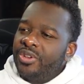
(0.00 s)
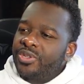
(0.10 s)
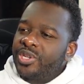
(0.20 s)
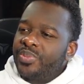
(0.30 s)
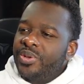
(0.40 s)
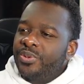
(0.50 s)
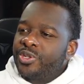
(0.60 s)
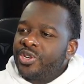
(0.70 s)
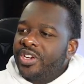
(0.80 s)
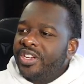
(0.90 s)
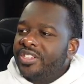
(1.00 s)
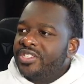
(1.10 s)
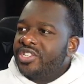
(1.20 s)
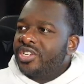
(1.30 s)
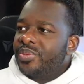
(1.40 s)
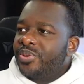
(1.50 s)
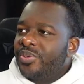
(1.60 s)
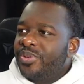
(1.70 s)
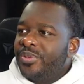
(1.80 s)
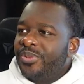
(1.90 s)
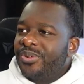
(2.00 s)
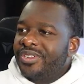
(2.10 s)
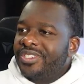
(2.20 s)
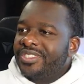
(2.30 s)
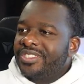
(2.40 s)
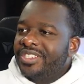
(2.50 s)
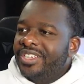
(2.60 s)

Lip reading: Some people try not to check up on people because